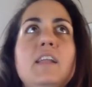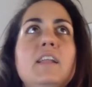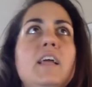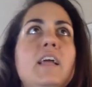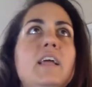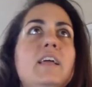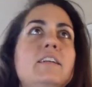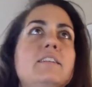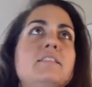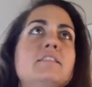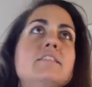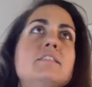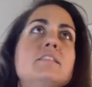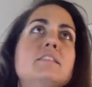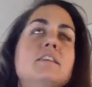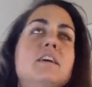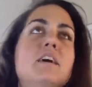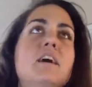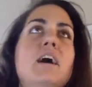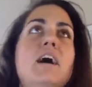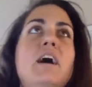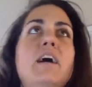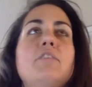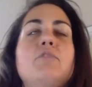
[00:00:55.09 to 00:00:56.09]
And
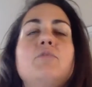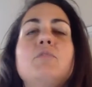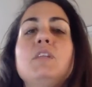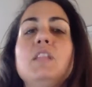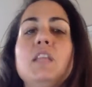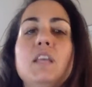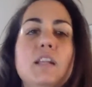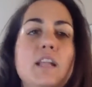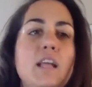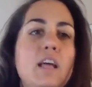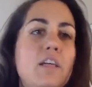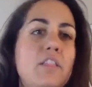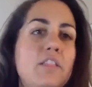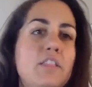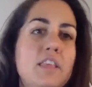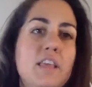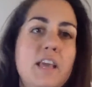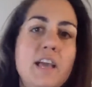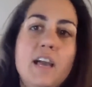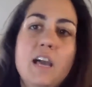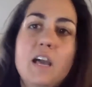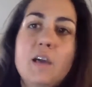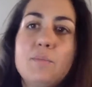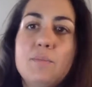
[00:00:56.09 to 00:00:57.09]
I had really unhealthy
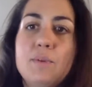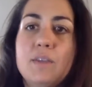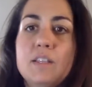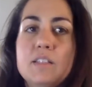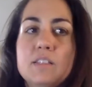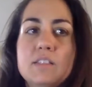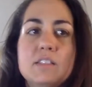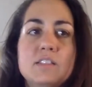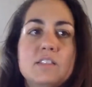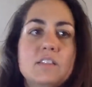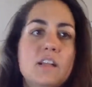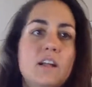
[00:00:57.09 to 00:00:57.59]
habits,